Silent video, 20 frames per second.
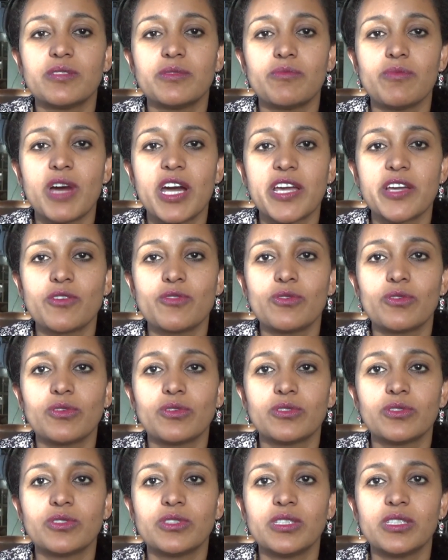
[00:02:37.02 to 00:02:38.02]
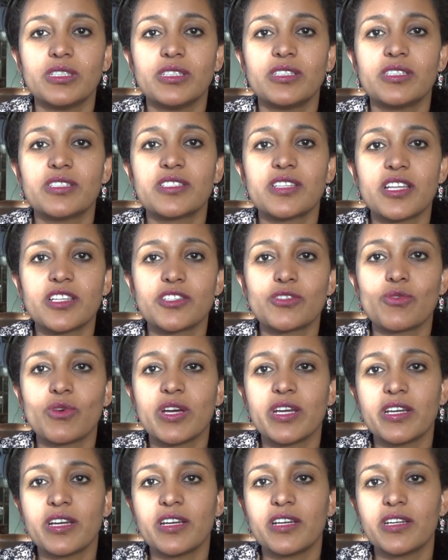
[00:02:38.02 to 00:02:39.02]
my goal. That's
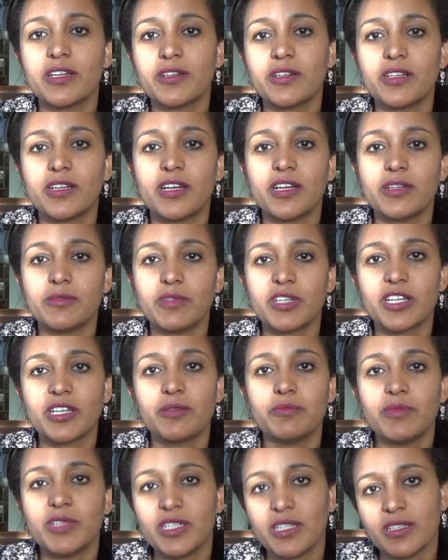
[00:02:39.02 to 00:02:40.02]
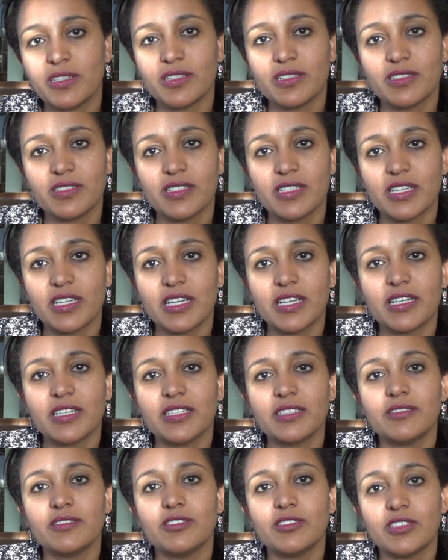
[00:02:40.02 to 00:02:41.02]
why I become
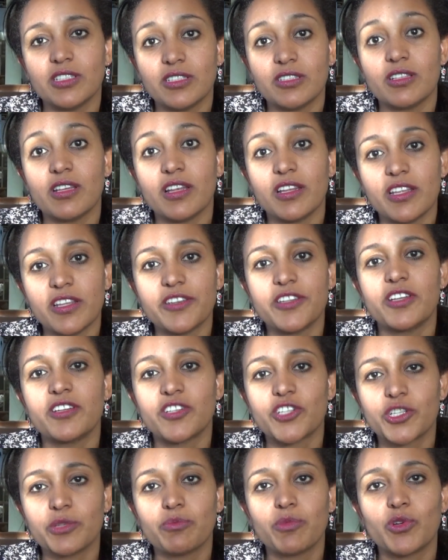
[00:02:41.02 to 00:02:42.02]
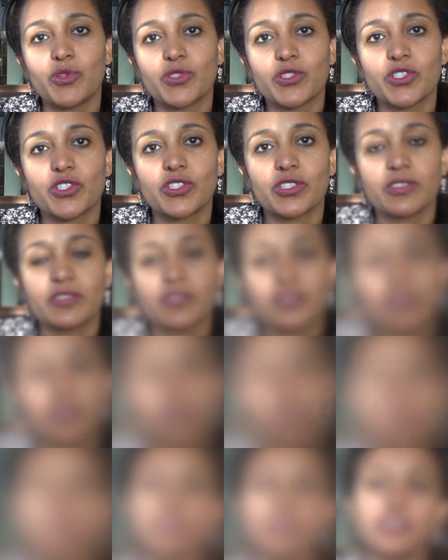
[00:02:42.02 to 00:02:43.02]
in the leadership position.
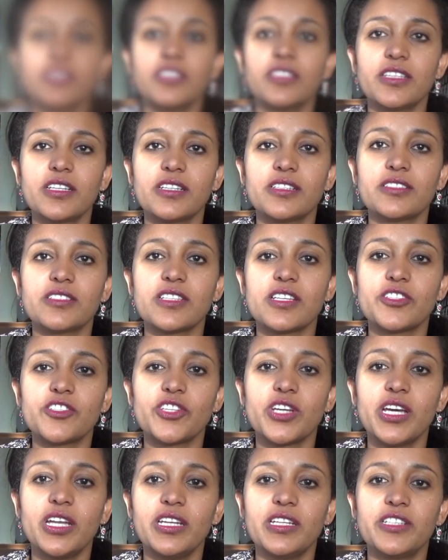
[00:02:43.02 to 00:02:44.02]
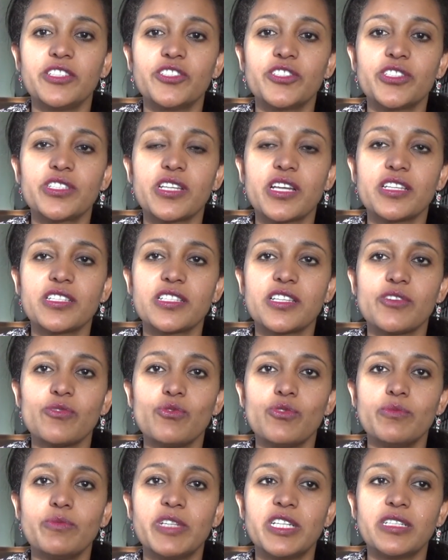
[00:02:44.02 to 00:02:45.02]
I think the challenges as a
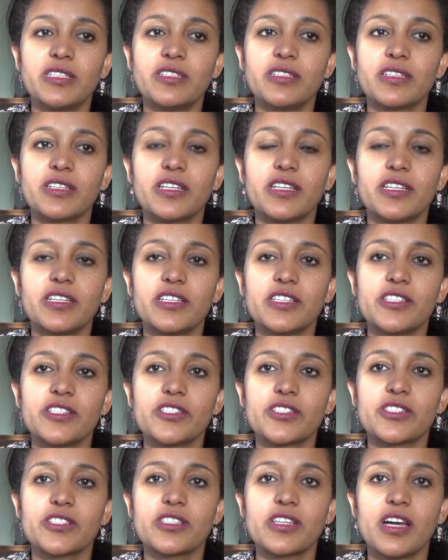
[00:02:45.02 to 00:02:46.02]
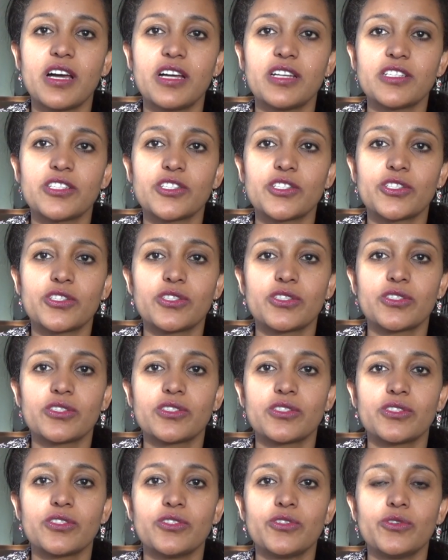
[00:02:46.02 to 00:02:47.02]
woman is,
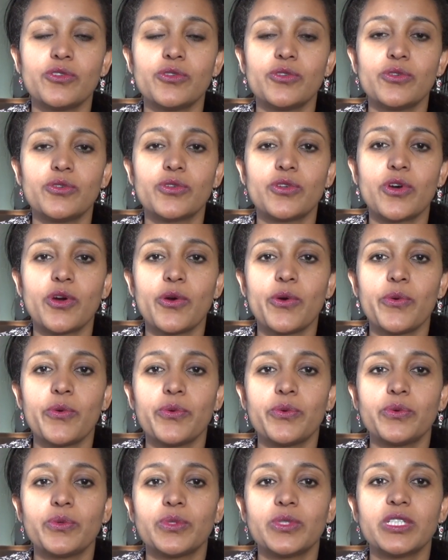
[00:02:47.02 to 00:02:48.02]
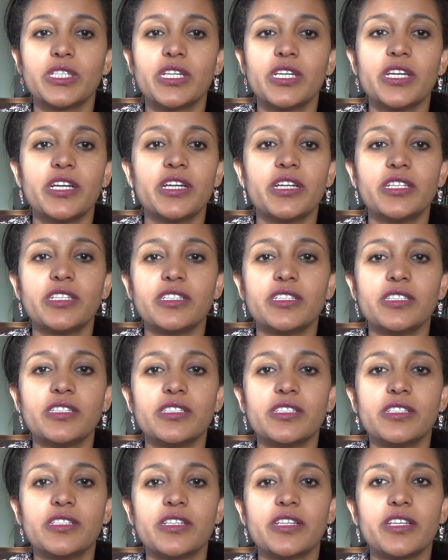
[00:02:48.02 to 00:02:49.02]
as you know,
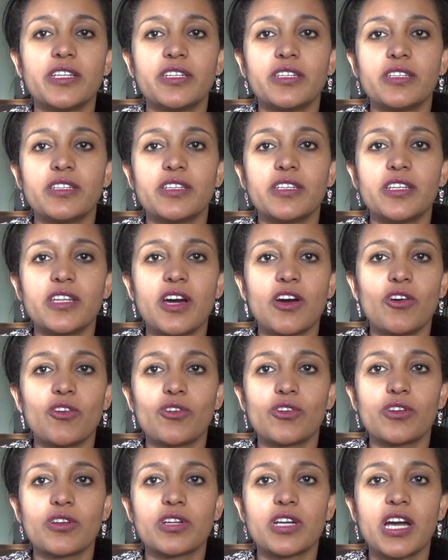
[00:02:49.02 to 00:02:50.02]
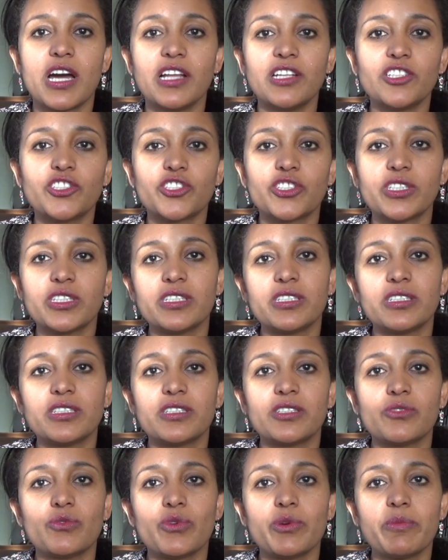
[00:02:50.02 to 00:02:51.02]
in our culture,
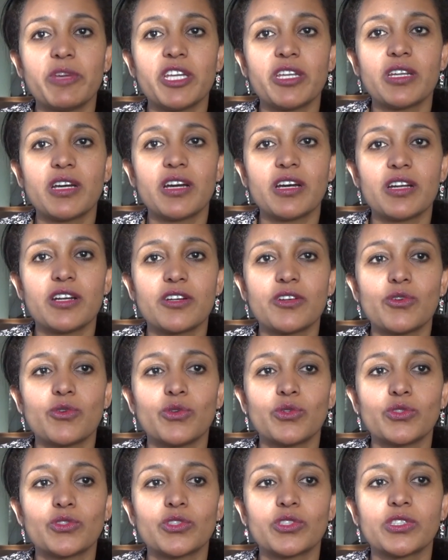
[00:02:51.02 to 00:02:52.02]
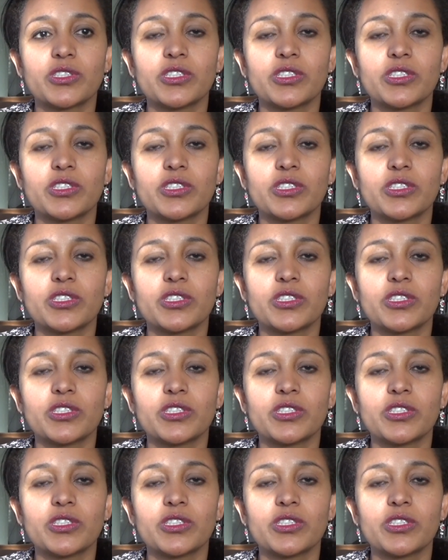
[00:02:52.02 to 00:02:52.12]
women are not